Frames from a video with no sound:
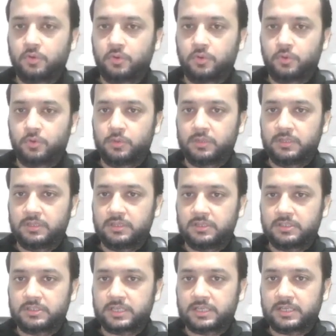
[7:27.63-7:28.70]
Whole
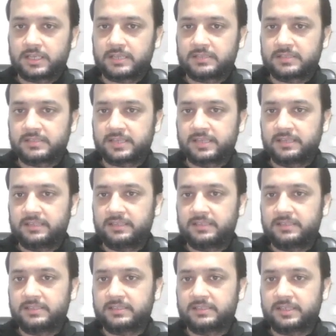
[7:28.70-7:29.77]
shell lies inside the
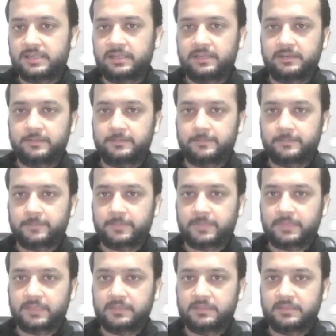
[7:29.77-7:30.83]
cylinder.
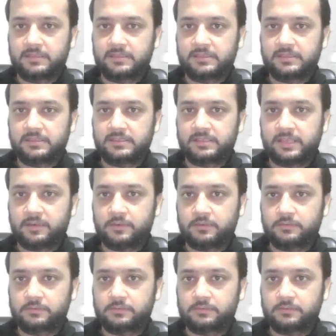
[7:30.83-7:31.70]
This is the scenario.